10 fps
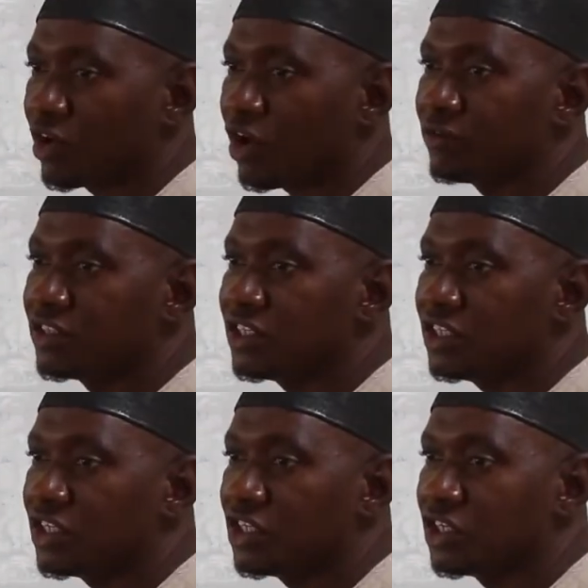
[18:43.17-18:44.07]
of
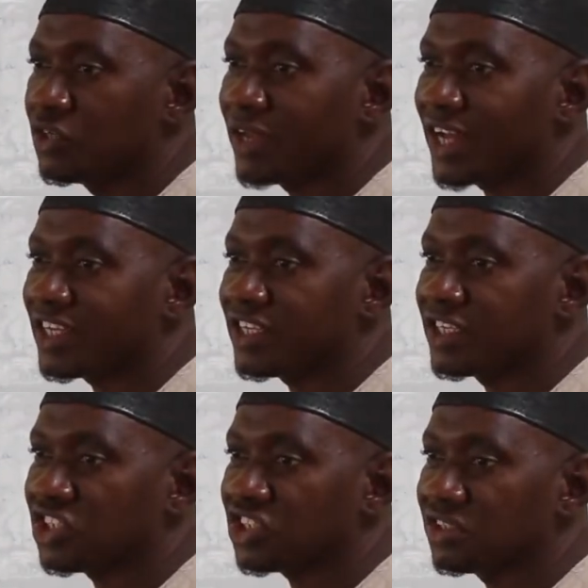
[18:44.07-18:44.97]
the United
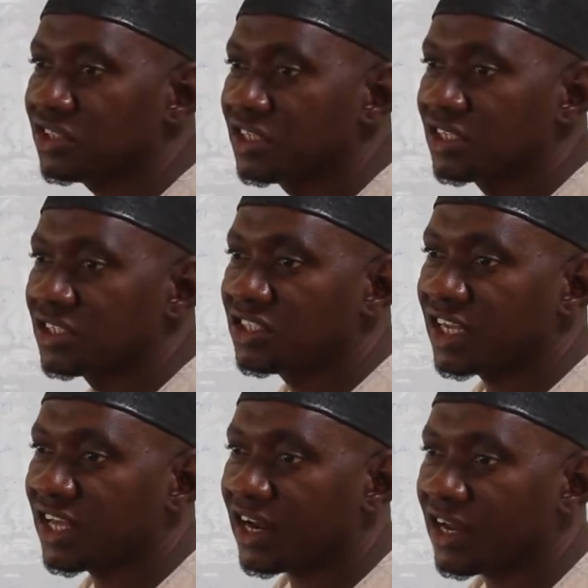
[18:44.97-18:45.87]
Nations
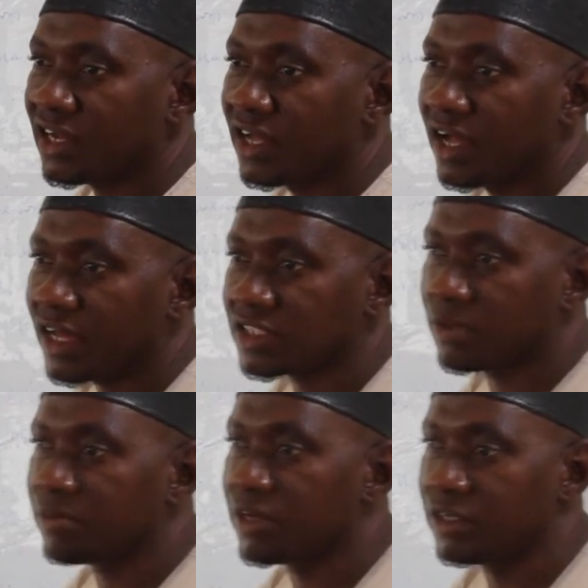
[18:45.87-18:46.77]
General
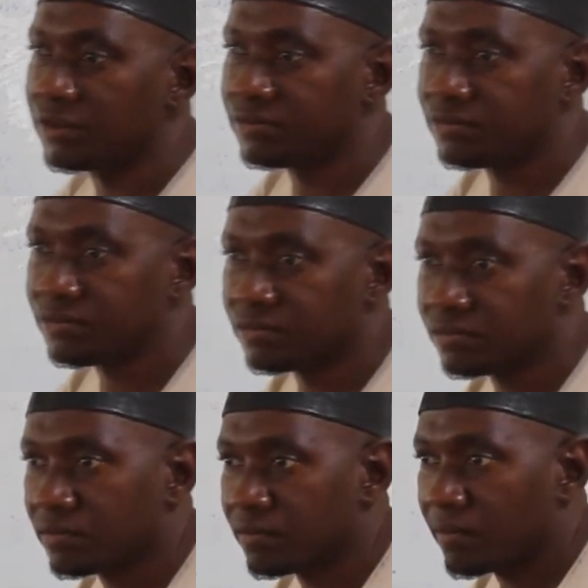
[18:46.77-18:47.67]
Assembly,
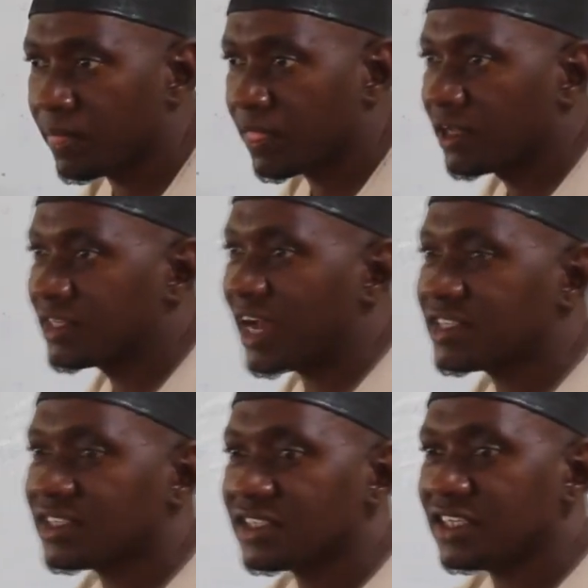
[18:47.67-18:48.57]

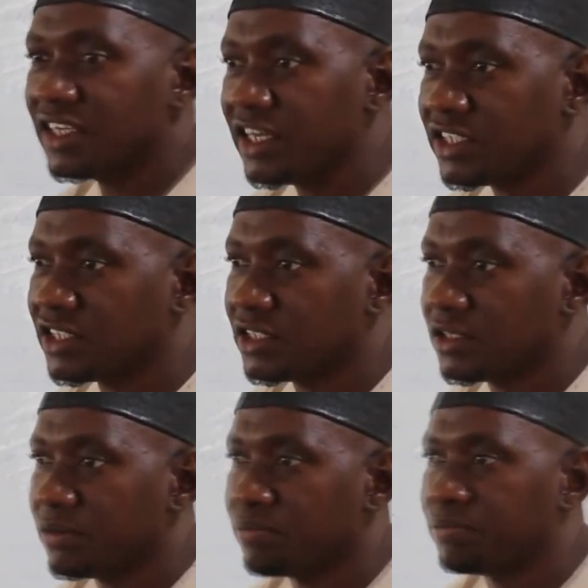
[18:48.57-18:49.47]
that
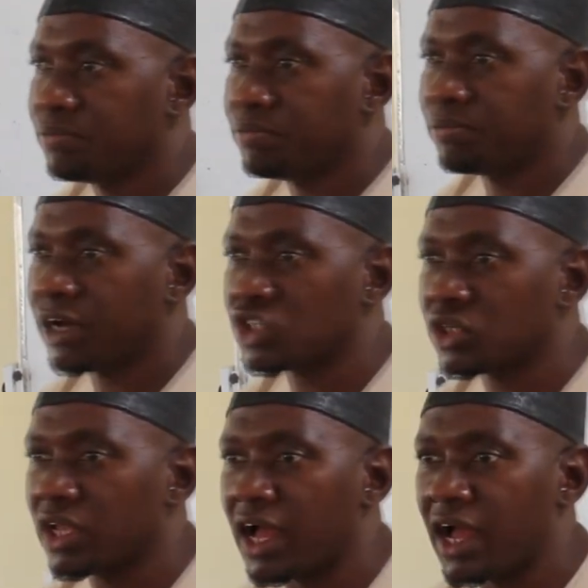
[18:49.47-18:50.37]
each
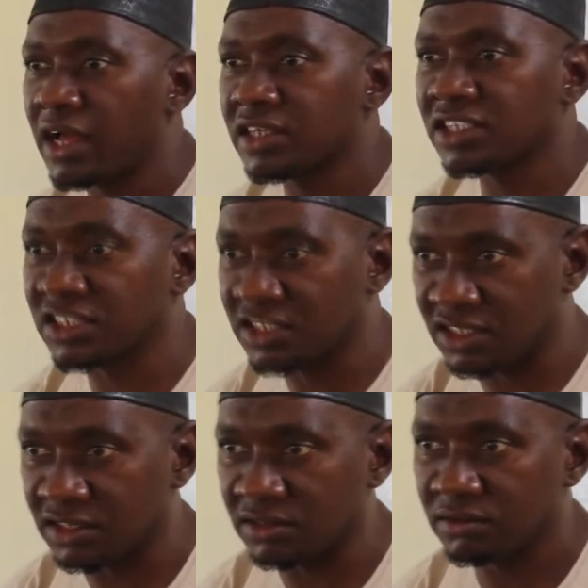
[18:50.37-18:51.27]
particular
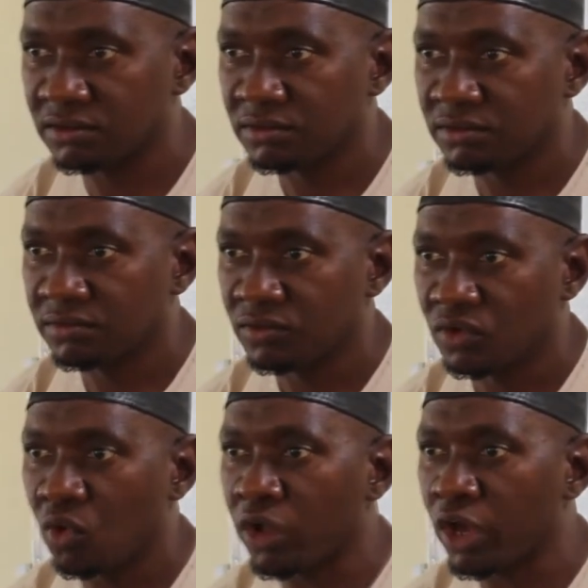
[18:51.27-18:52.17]
citizen
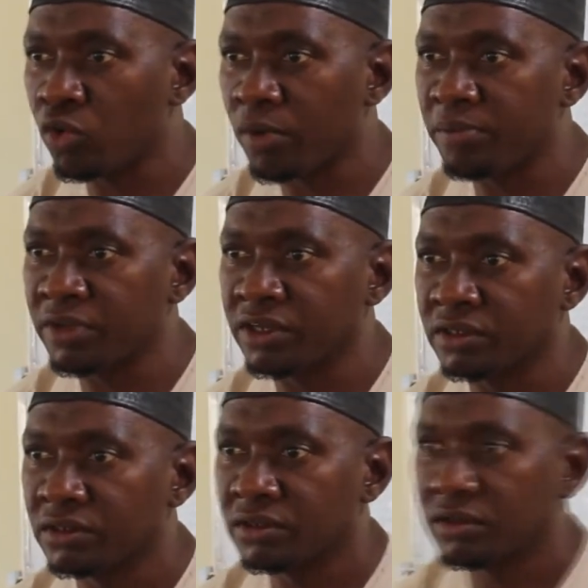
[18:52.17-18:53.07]
or a human being